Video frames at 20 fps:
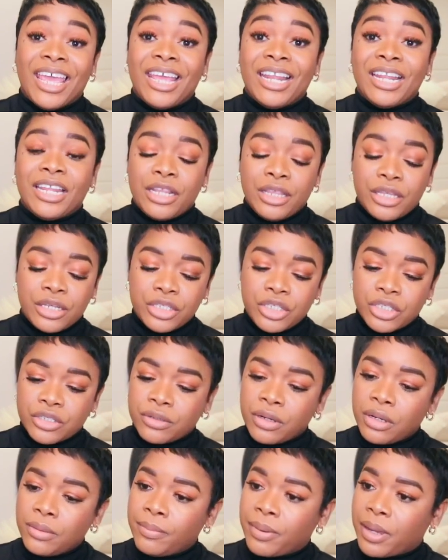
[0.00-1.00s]
And then the
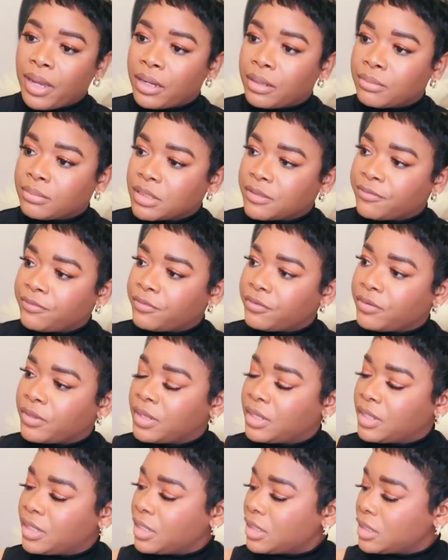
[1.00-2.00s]
shrub bottoms for
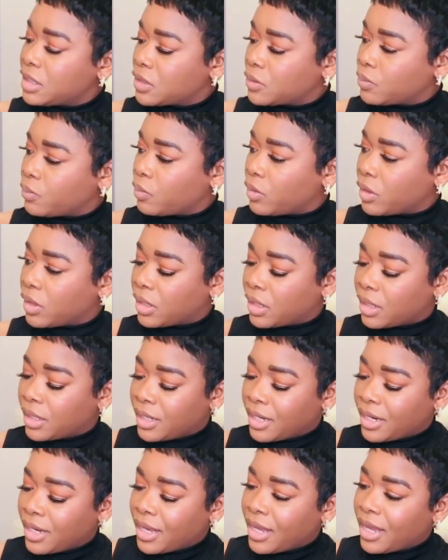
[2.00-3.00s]
this one
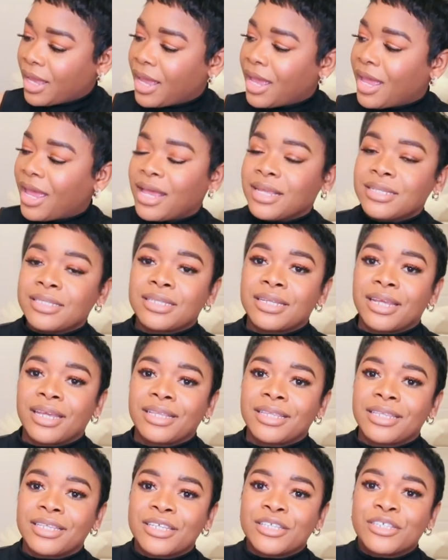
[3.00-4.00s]
has
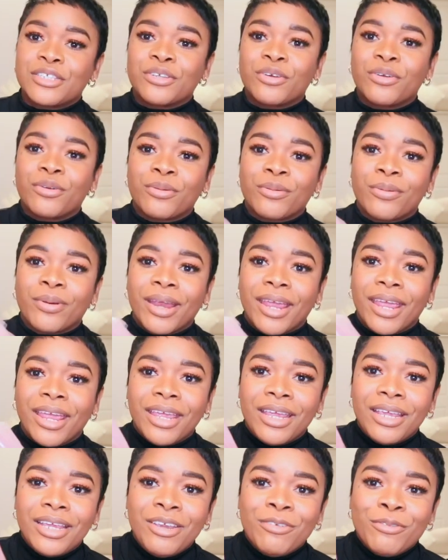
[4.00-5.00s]
like this
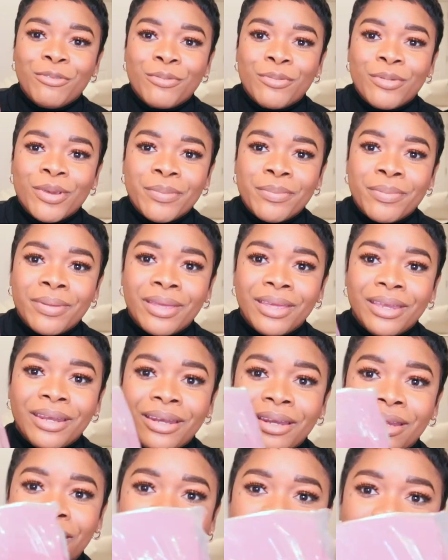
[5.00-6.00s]
gray
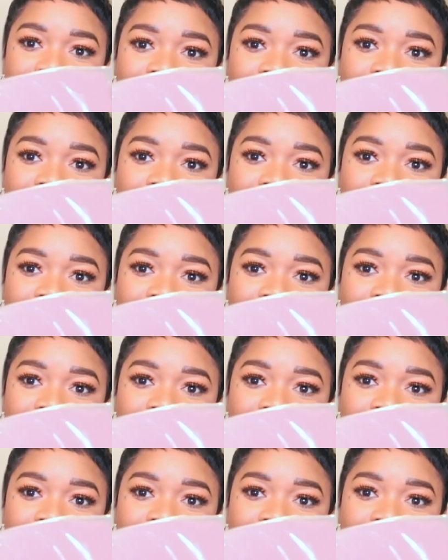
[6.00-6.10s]
ribbon.